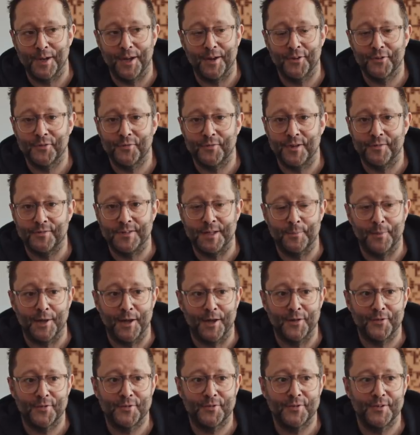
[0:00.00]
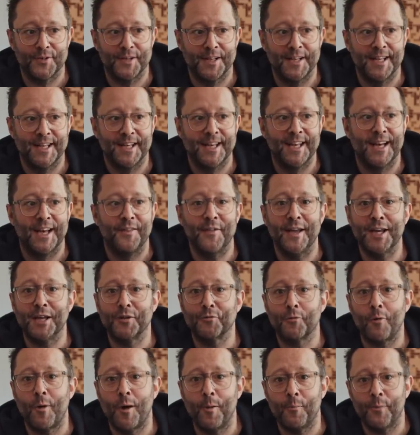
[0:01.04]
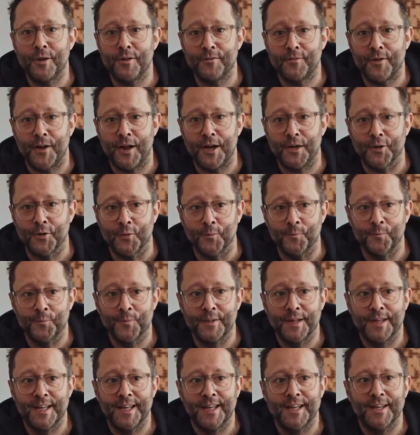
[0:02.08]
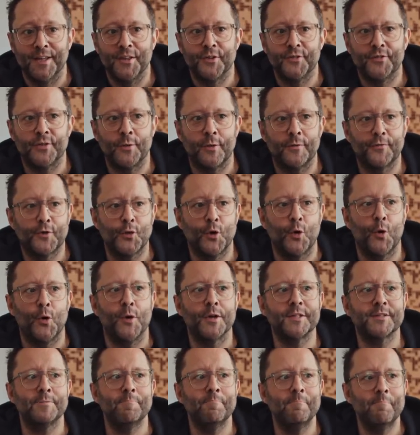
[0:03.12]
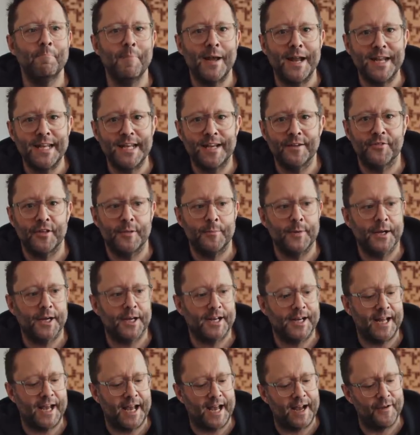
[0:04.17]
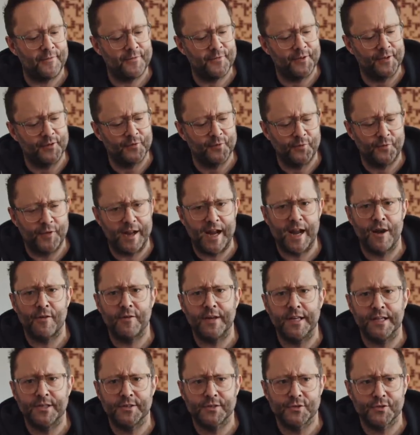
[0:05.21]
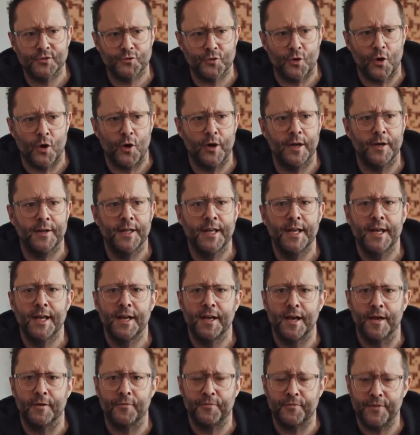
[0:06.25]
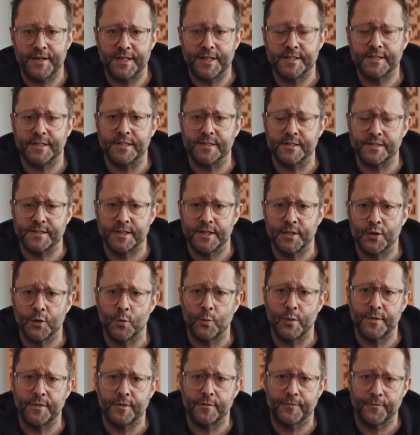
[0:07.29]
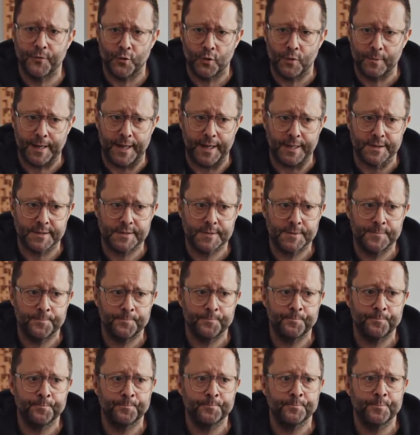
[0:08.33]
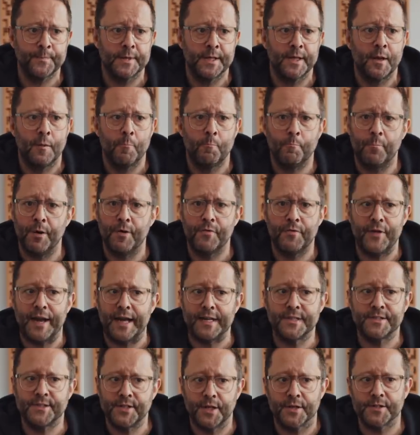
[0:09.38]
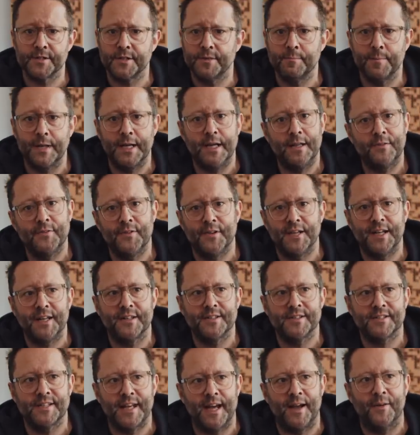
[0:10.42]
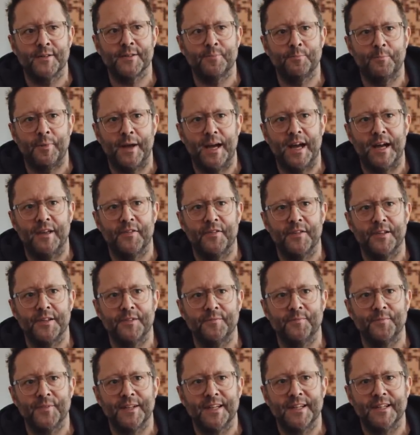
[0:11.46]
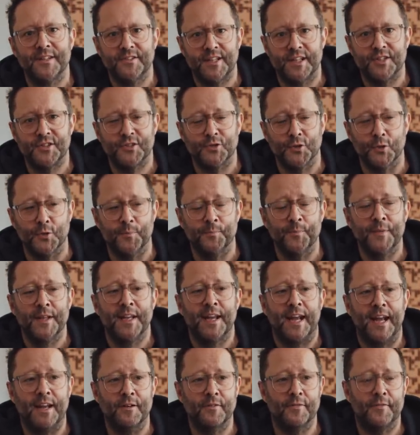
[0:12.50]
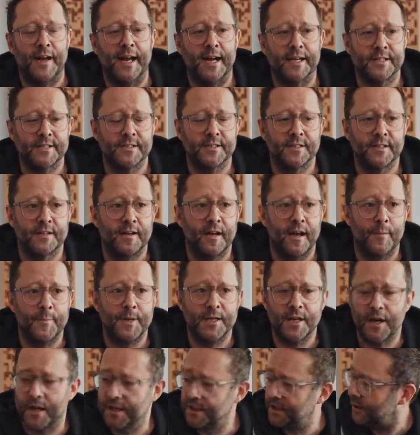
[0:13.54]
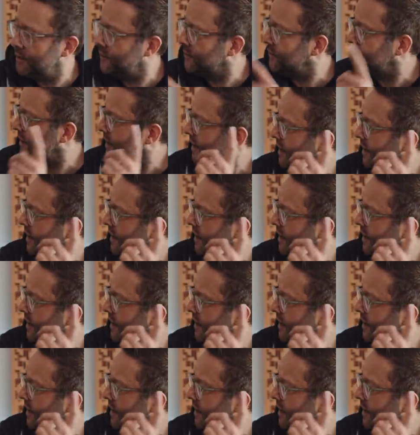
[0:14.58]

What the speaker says: plus, 50 plus. They grew up with vinyl. So of course, many of them are going to have this very strong affinity still with the format. But that doesn't mean that it sounds better than digital. In fact, I mean, I use